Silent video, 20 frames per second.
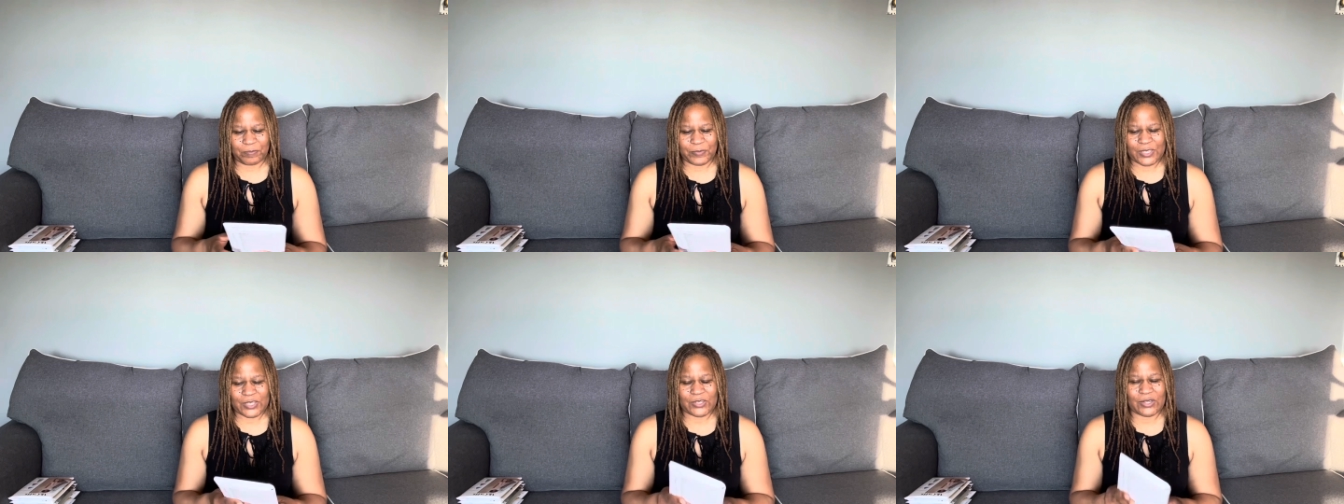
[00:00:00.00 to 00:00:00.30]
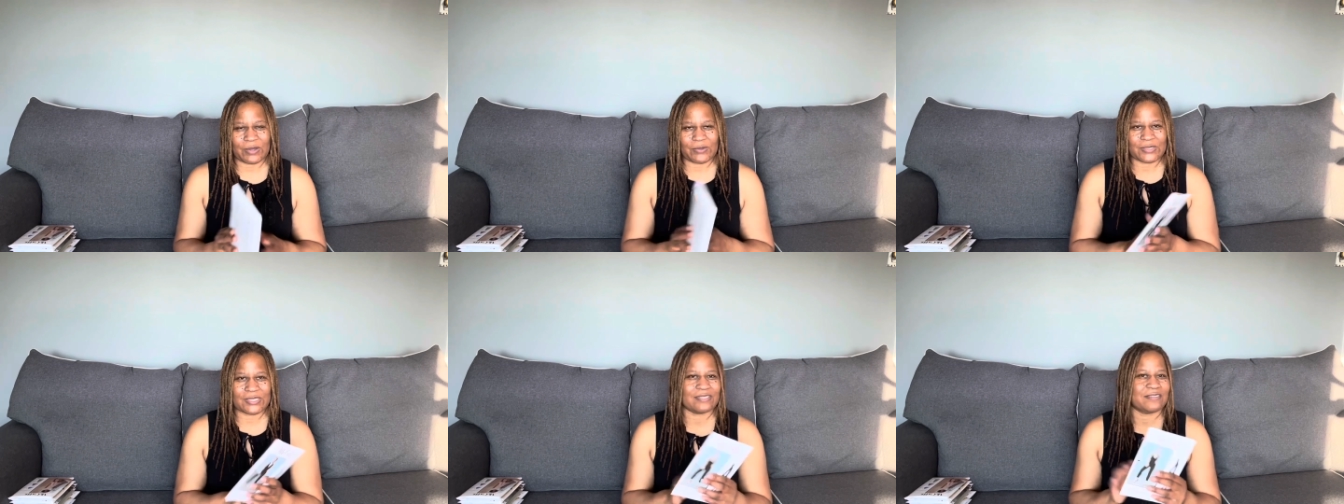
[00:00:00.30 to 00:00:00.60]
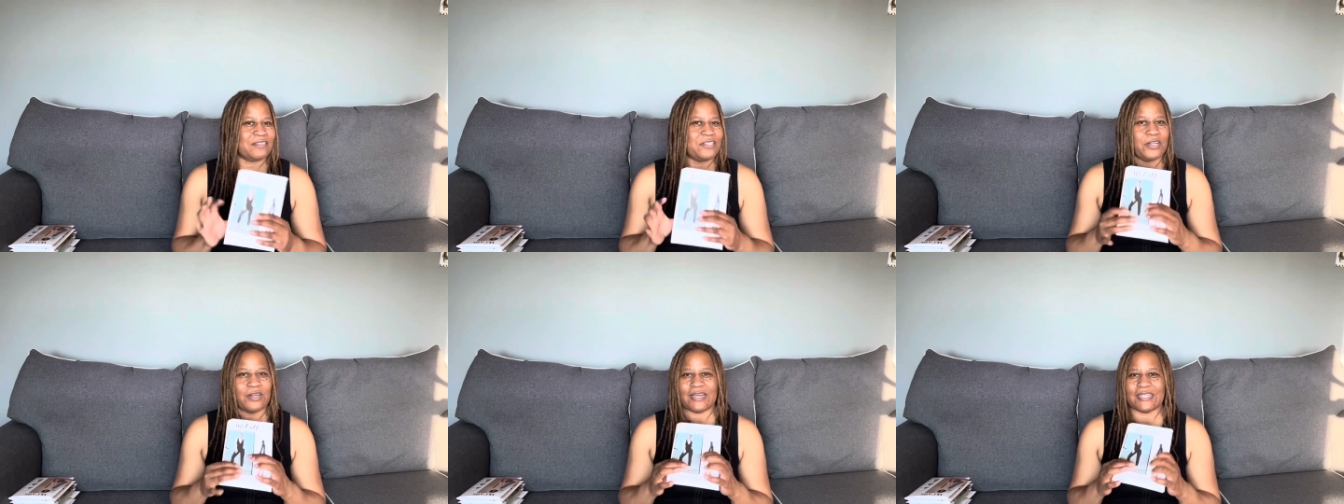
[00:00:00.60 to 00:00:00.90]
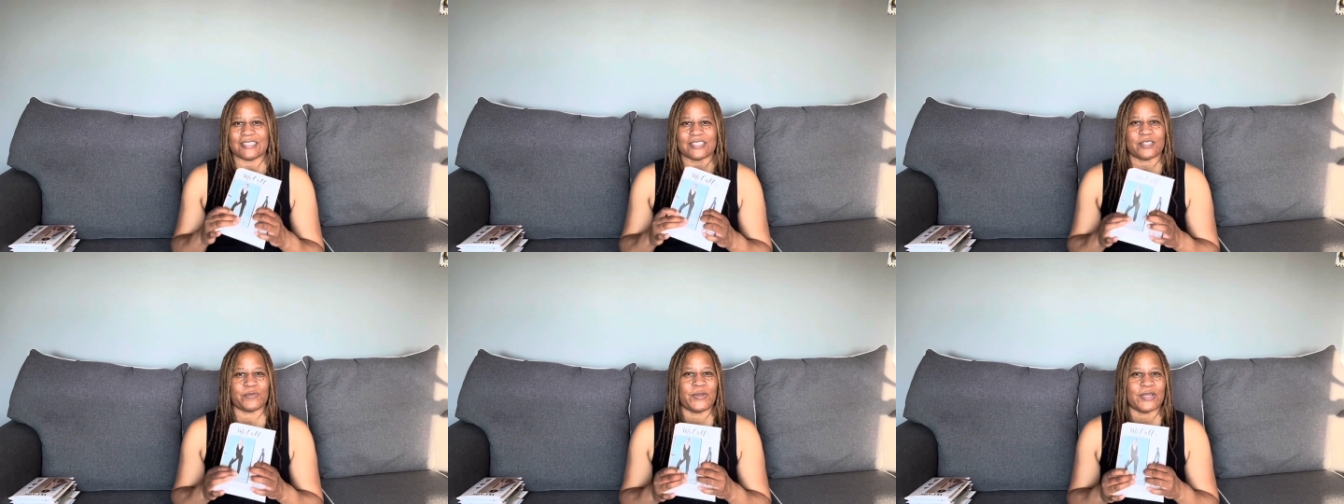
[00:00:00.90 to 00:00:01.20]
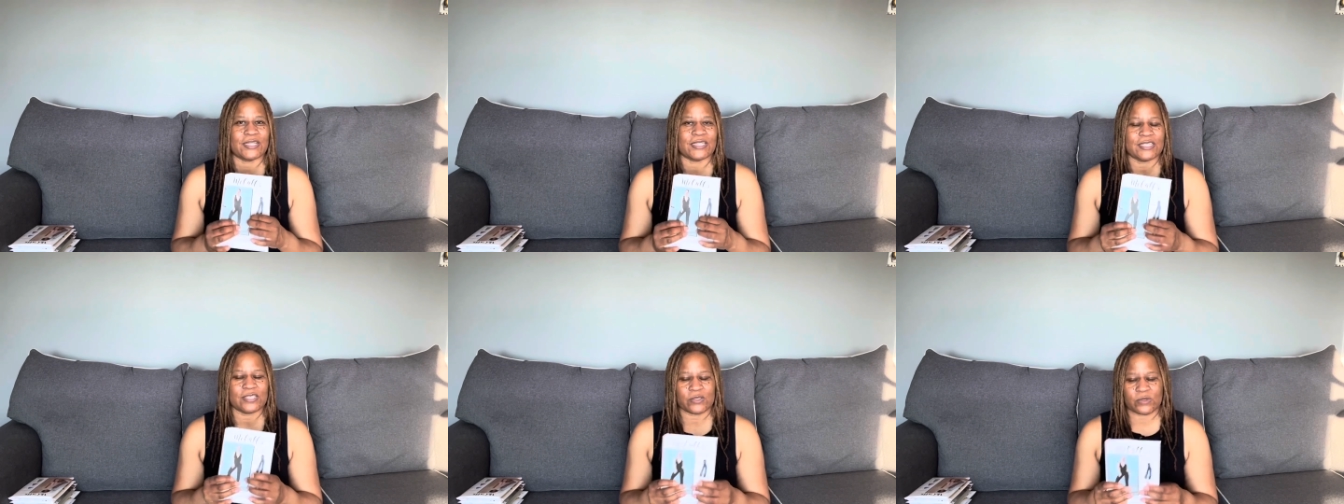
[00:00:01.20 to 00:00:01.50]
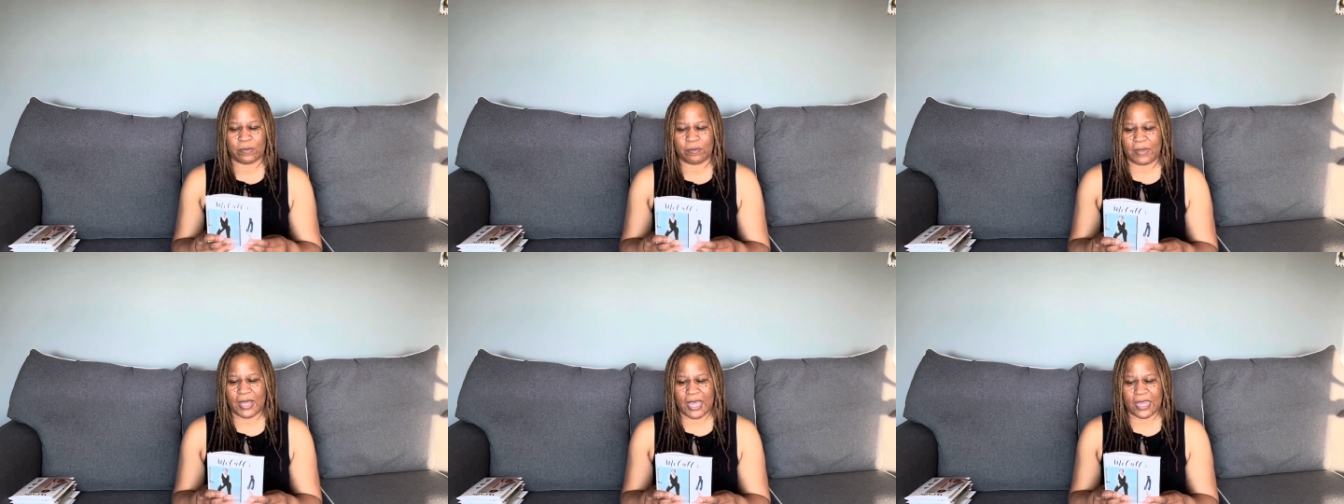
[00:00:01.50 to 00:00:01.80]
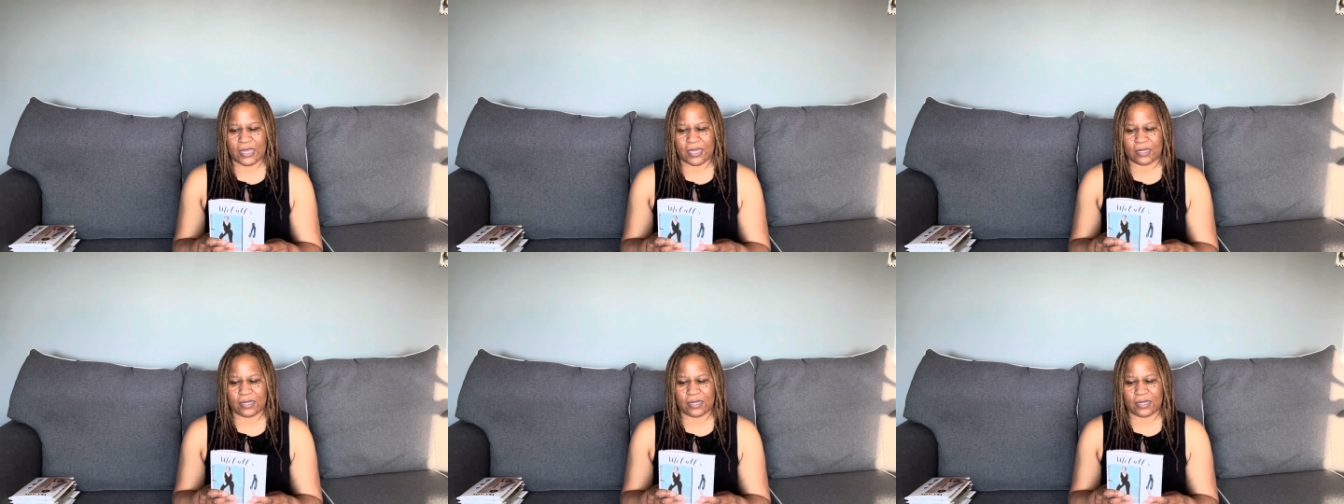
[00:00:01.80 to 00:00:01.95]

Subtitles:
So, you know, I just picked this one back